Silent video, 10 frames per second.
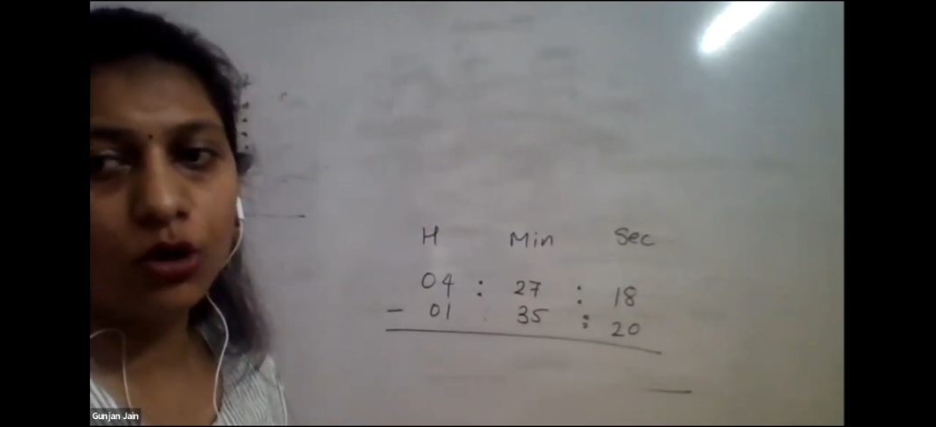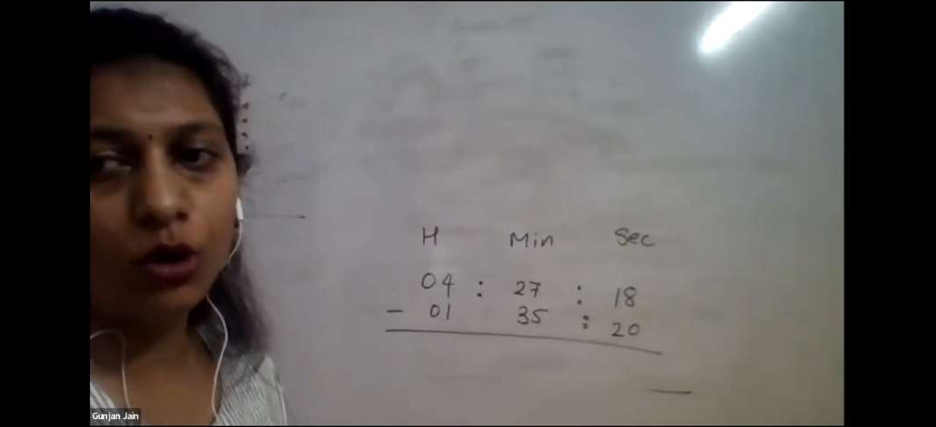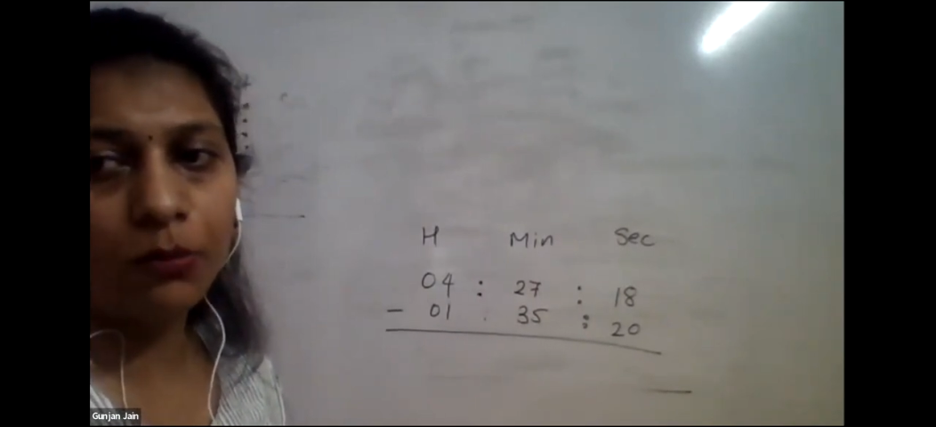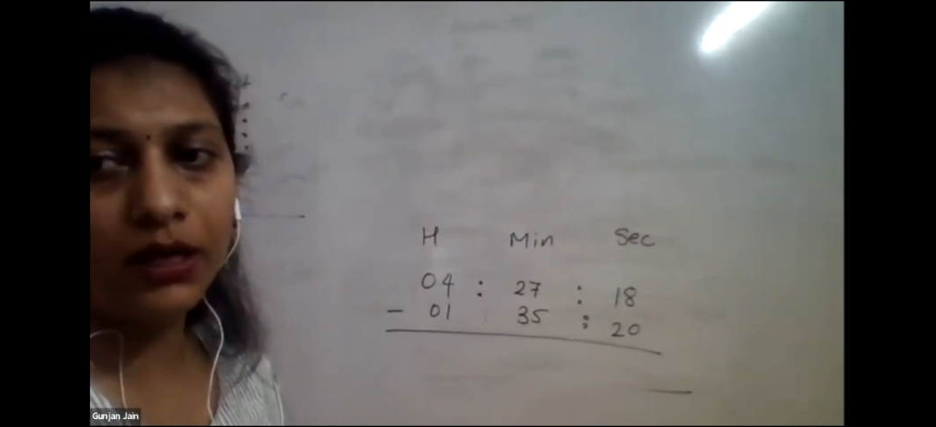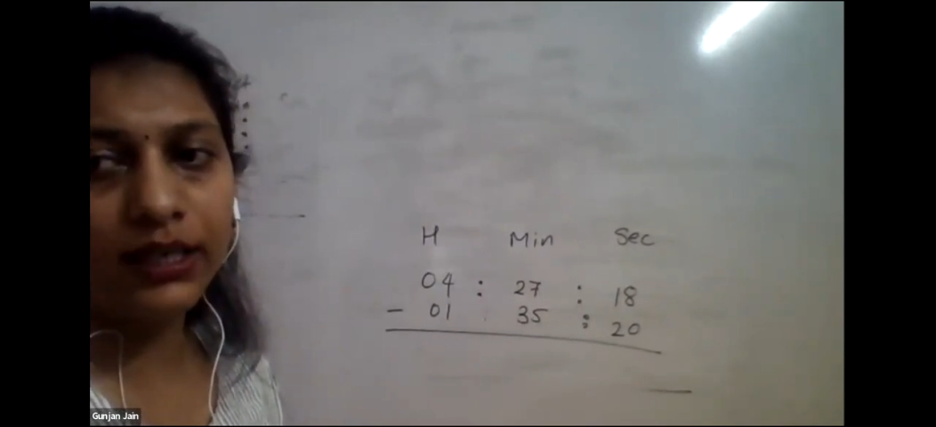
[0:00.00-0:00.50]

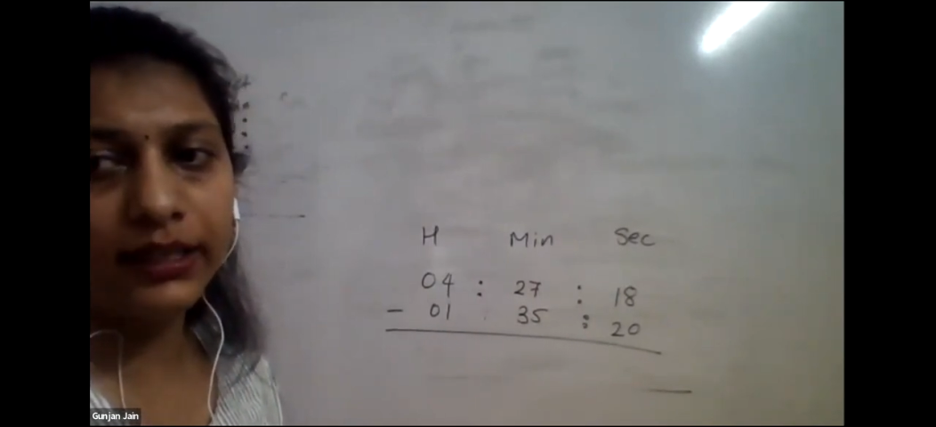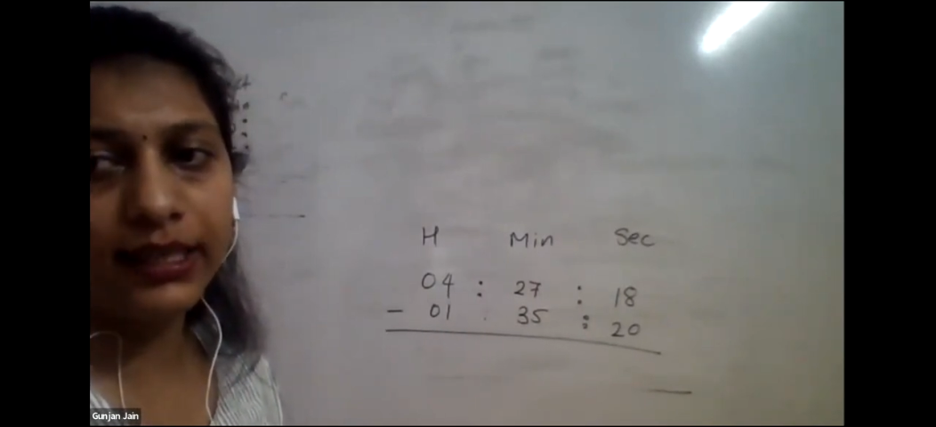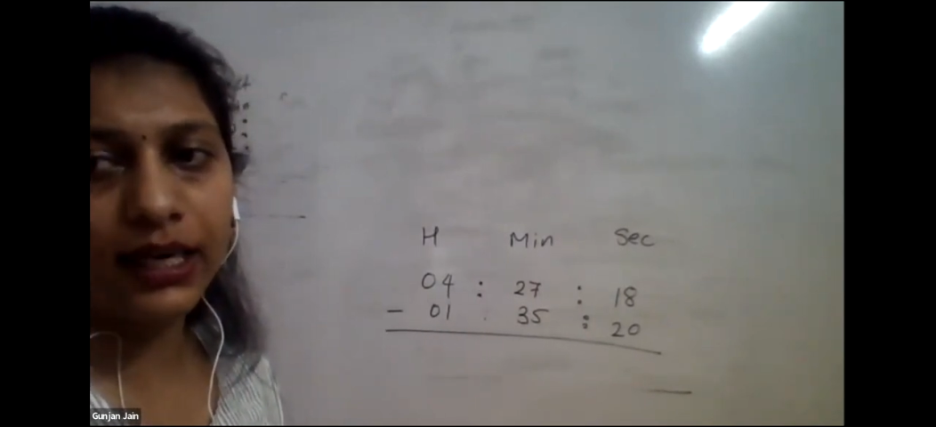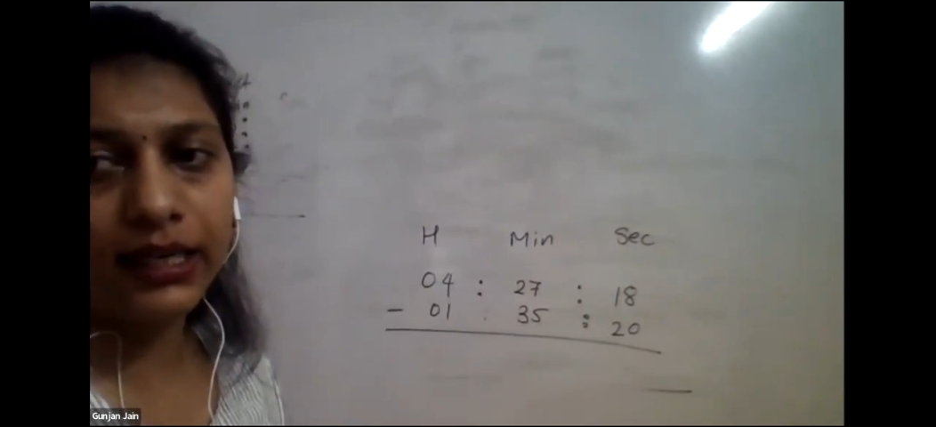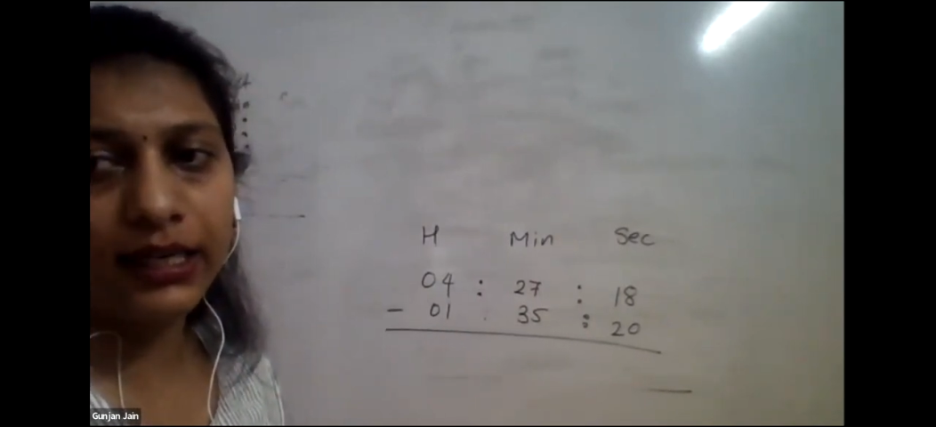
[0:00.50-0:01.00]
Umang
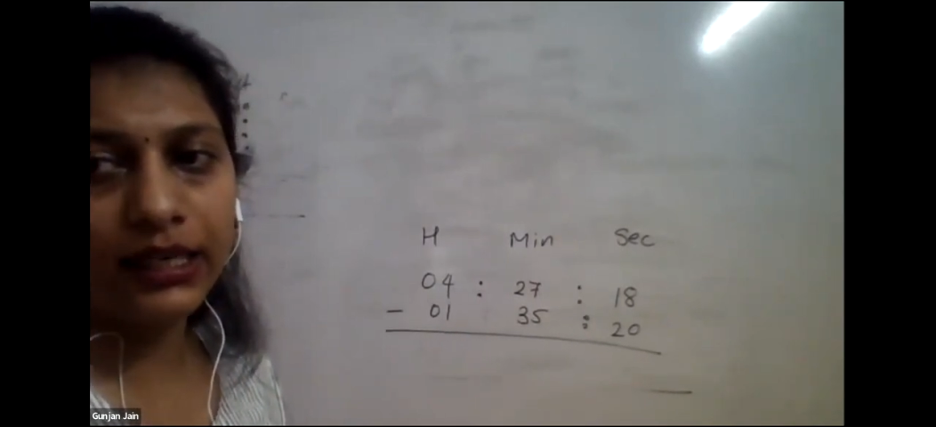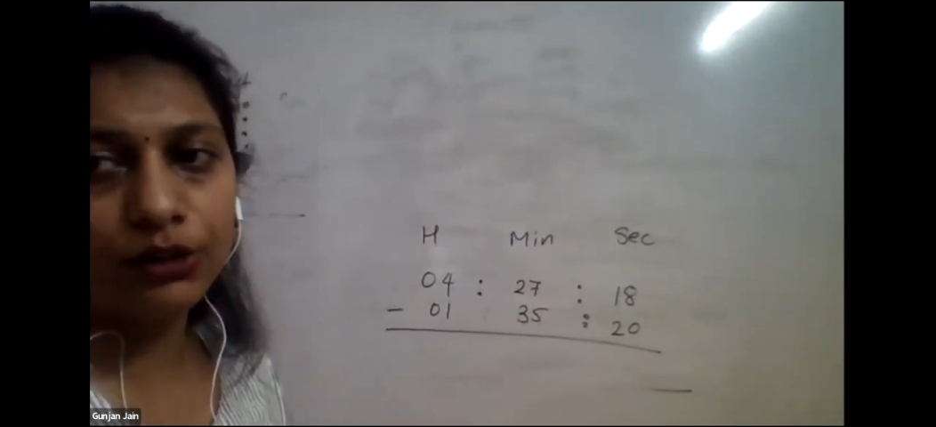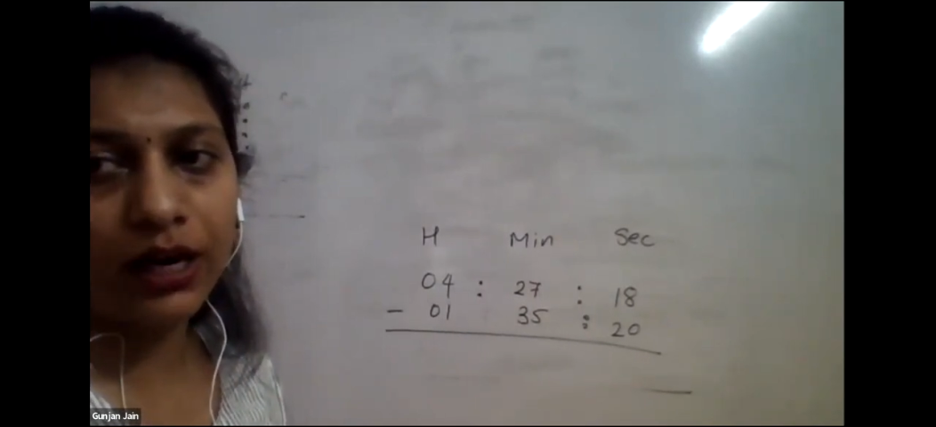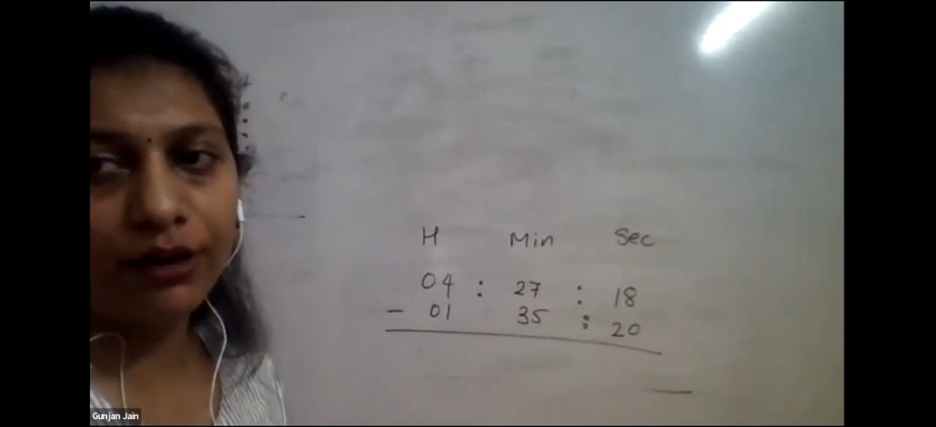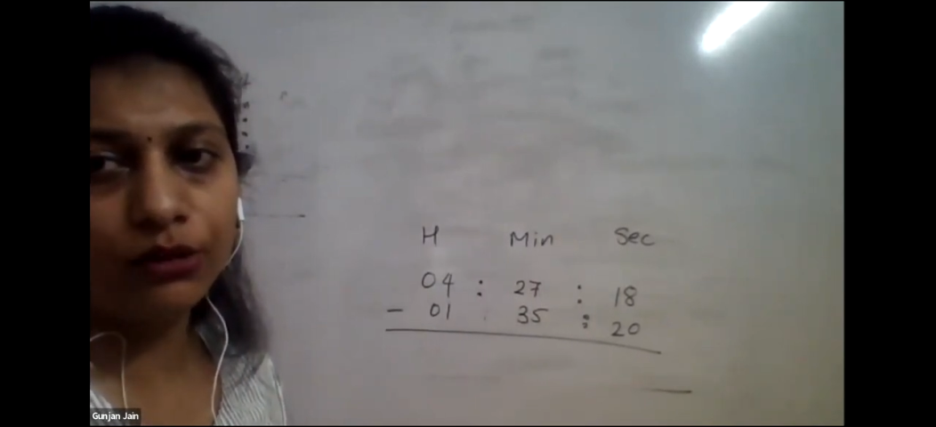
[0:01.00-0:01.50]
Adhikari,
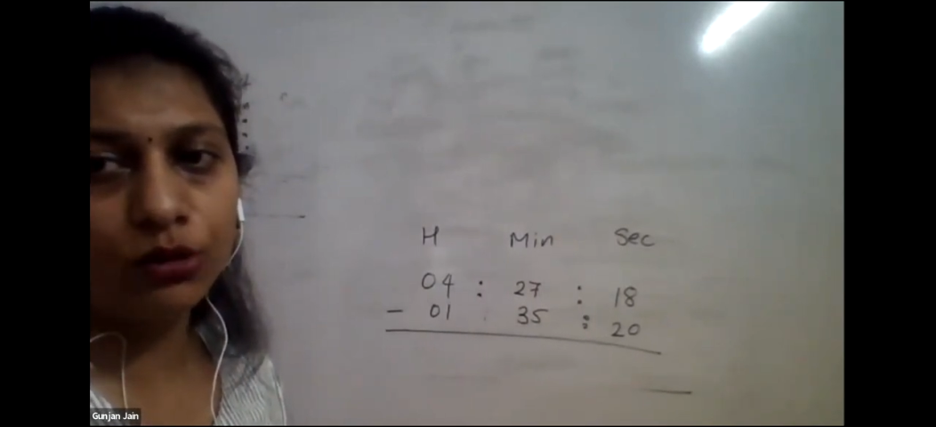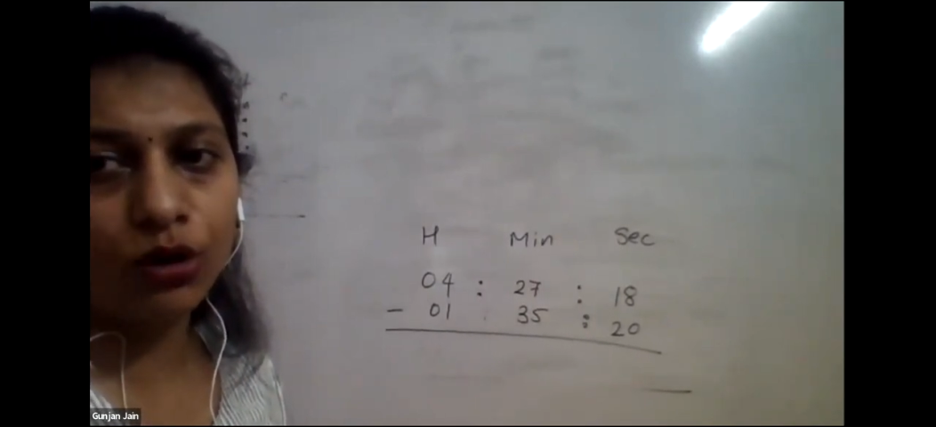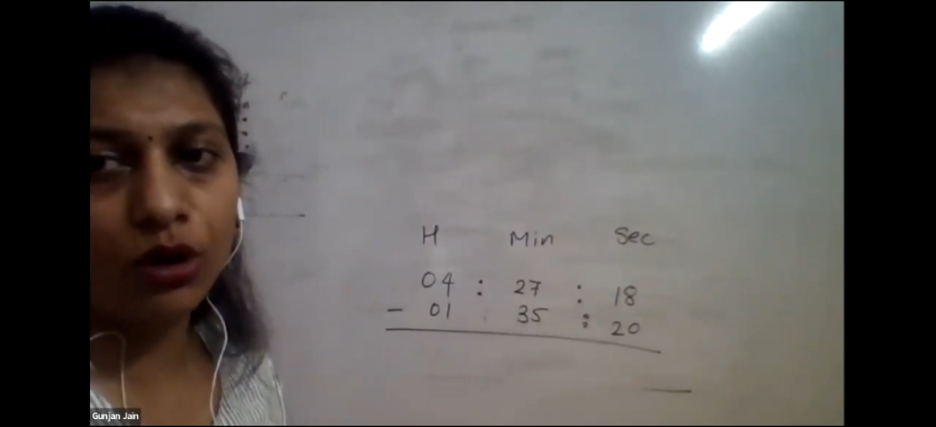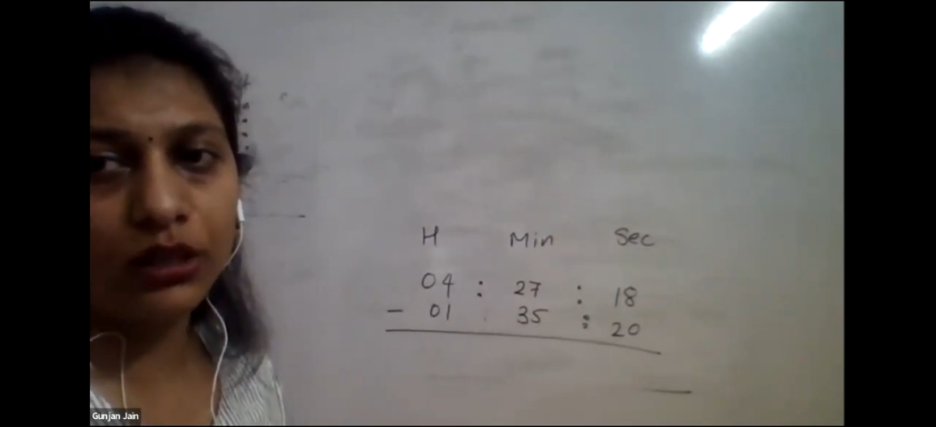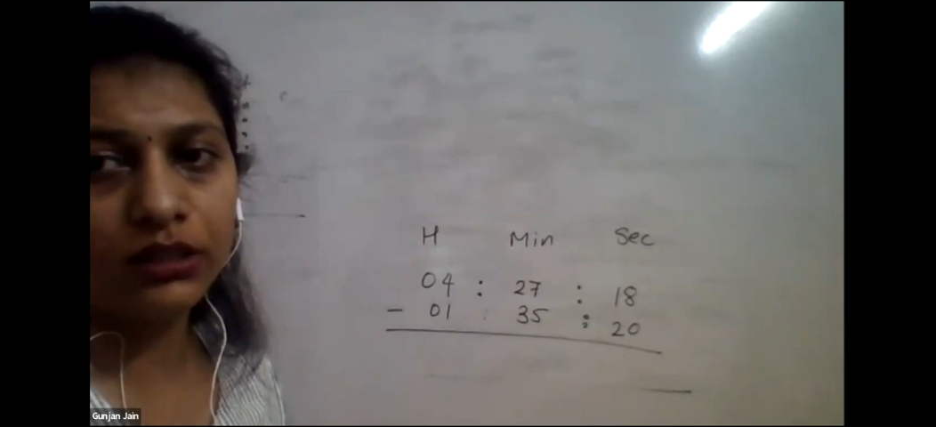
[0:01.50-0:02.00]
you have to
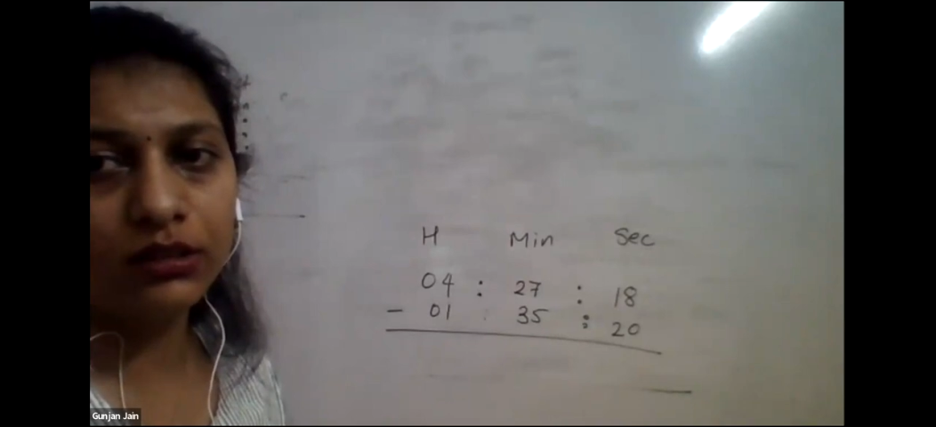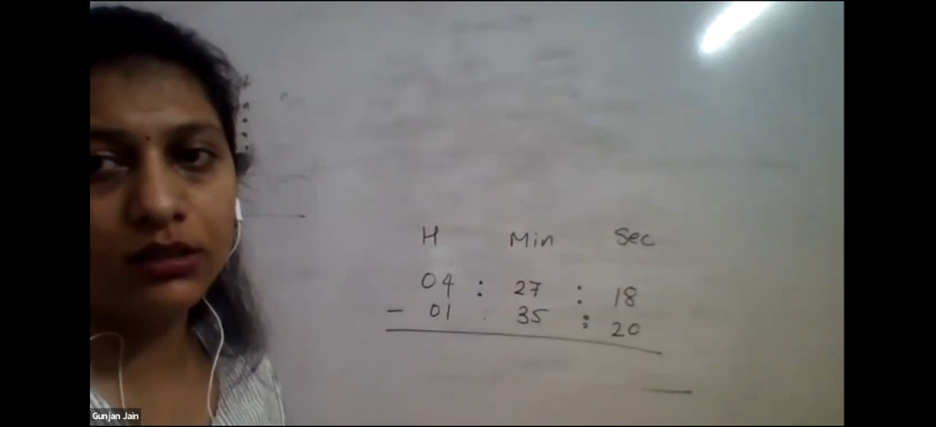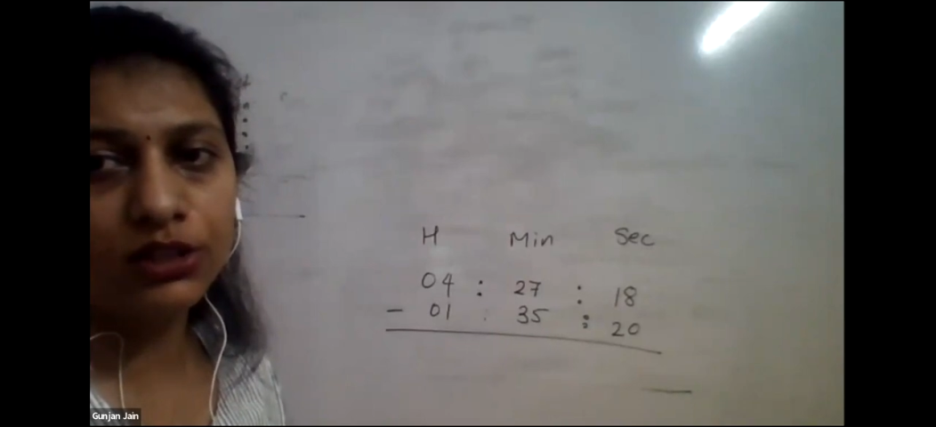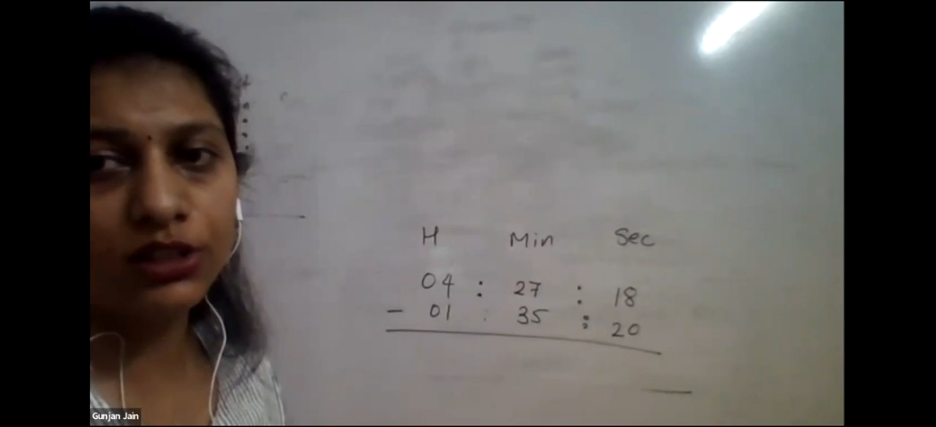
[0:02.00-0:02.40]
on.